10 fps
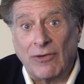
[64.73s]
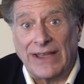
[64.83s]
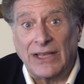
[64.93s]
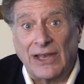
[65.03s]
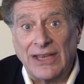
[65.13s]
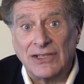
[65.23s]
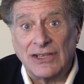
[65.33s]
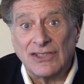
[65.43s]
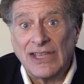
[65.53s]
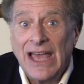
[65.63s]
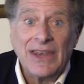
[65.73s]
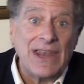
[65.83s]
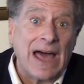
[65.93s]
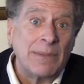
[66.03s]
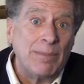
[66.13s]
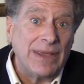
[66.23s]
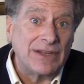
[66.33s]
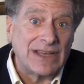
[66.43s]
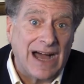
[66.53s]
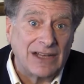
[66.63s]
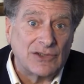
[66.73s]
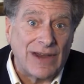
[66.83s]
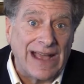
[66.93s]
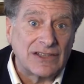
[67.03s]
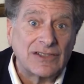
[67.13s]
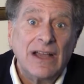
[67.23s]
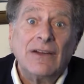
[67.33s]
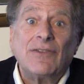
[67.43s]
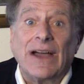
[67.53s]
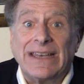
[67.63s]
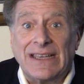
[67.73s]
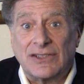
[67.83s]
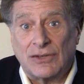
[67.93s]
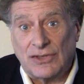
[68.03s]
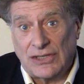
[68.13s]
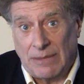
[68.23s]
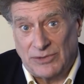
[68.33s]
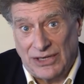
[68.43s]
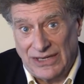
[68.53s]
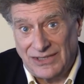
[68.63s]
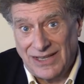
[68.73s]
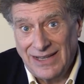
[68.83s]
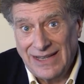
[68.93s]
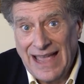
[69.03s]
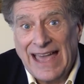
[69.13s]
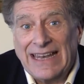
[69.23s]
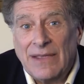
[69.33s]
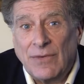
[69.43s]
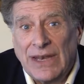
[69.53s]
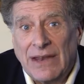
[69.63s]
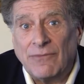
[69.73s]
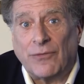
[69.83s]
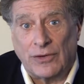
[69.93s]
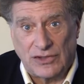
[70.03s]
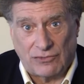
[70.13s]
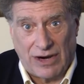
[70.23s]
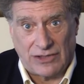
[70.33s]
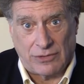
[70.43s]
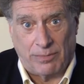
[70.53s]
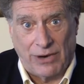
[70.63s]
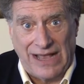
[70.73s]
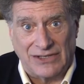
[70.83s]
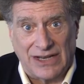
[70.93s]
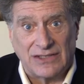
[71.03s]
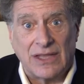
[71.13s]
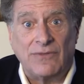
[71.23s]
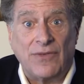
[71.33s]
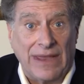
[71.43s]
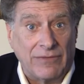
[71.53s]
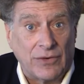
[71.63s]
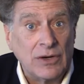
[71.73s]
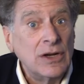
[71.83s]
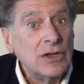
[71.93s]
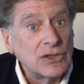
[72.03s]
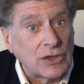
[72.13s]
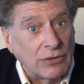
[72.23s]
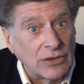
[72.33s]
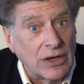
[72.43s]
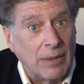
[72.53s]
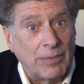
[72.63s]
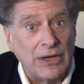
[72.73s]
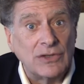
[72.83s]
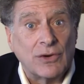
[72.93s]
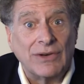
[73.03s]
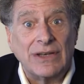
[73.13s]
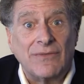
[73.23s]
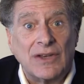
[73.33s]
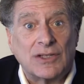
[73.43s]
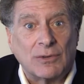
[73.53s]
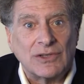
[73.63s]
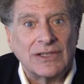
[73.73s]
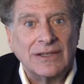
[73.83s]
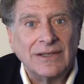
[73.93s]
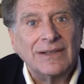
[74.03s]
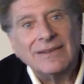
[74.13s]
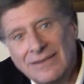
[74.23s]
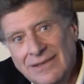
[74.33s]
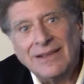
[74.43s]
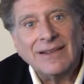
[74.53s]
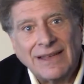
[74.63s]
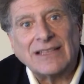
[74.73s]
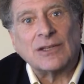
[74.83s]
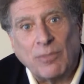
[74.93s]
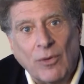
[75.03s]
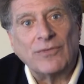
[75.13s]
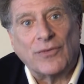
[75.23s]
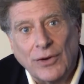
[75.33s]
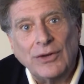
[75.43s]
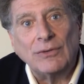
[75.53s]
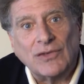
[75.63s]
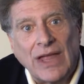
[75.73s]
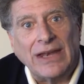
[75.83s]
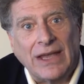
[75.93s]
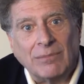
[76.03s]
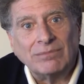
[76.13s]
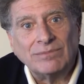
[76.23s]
regulations, non-bid contracts, financial subsidies, and even infrastructure projects that favor certain companies or individuals, like support for a new stadium.